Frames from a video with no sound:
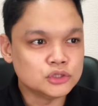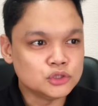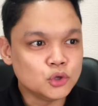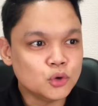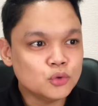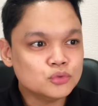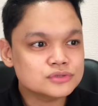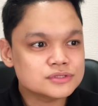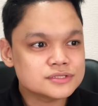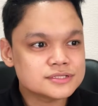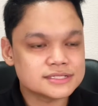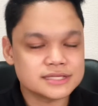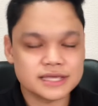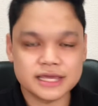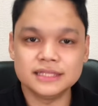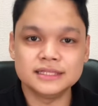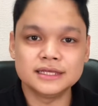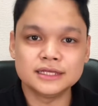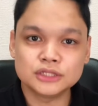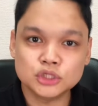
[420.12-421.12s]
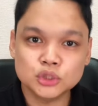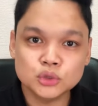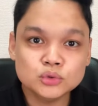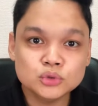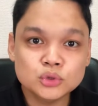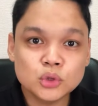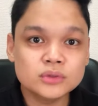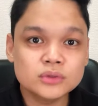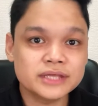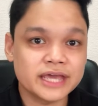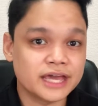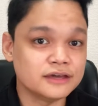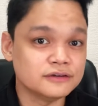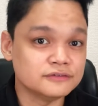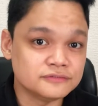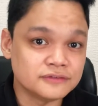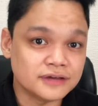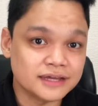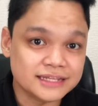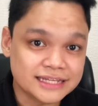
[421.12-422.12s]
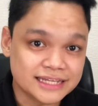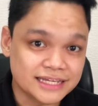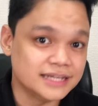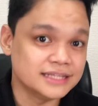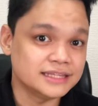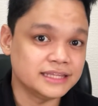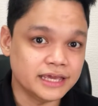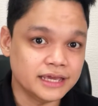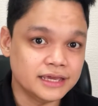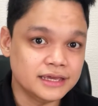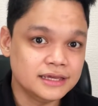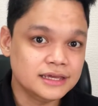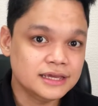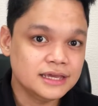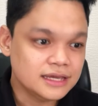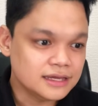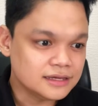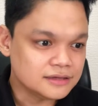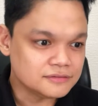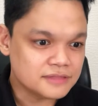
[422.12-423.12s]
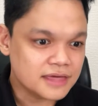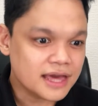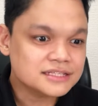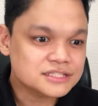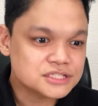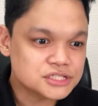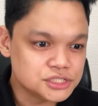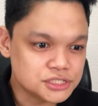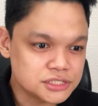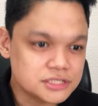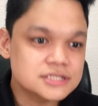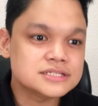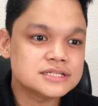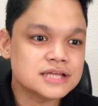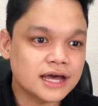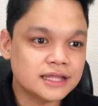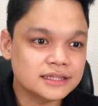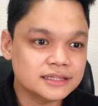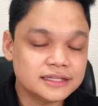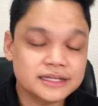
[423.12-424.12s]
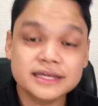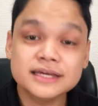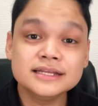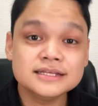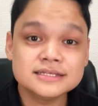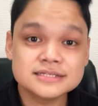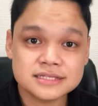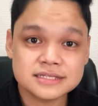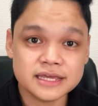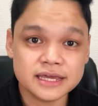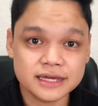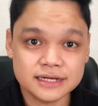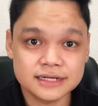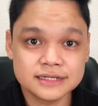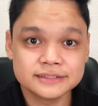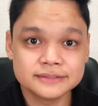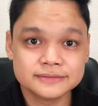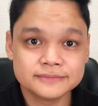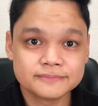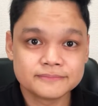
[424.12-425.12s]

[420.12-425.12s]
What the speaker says: Don't say that you don't have a nigate. That's just unrealistic.